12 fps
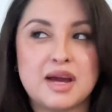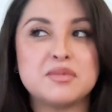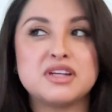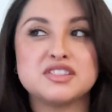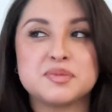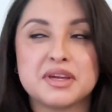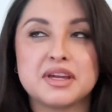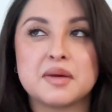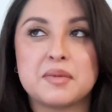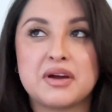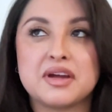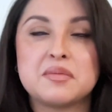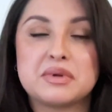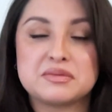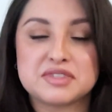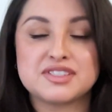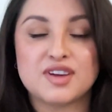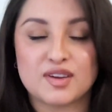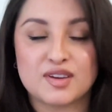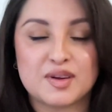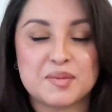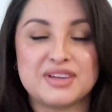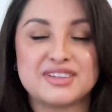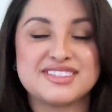I'm not speaking about him. I'm just talking
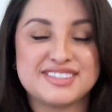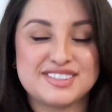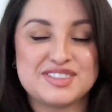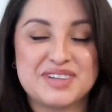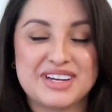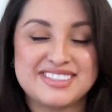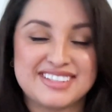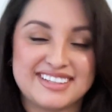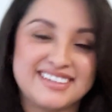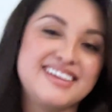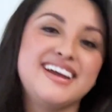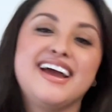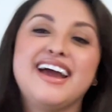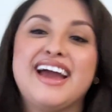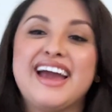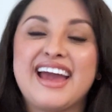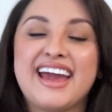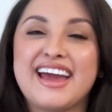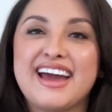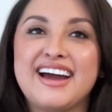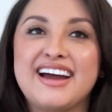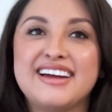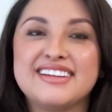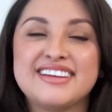about the situation.
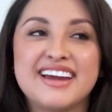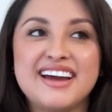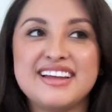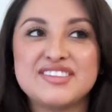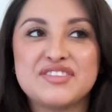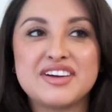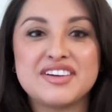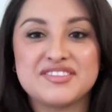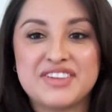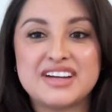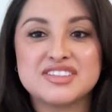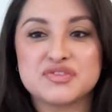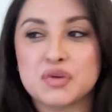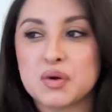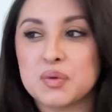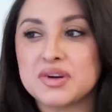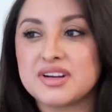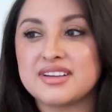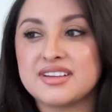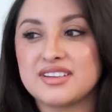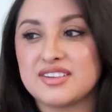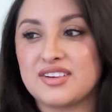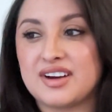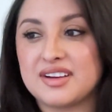And fast forward, you
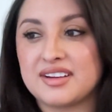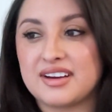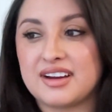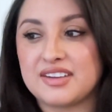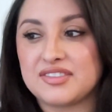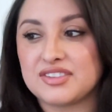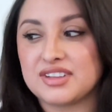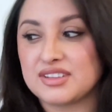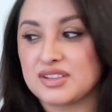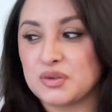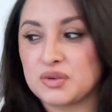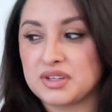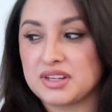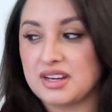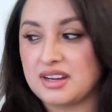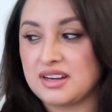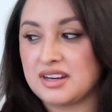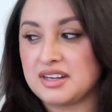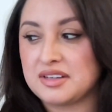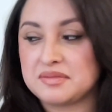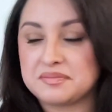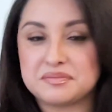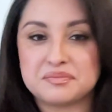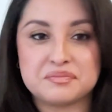know, I feel like the Lord
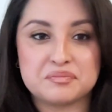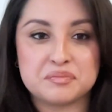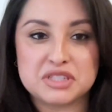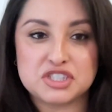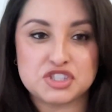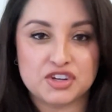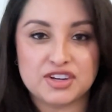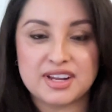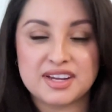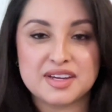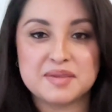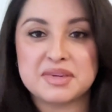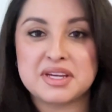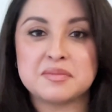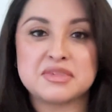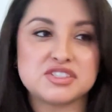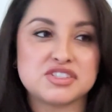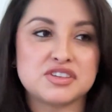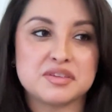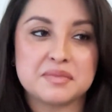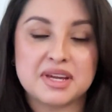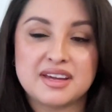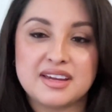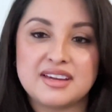matured him. He matured
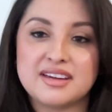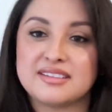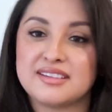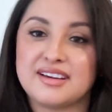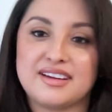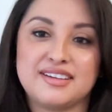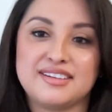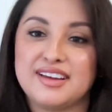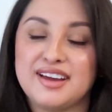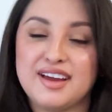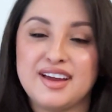me. And then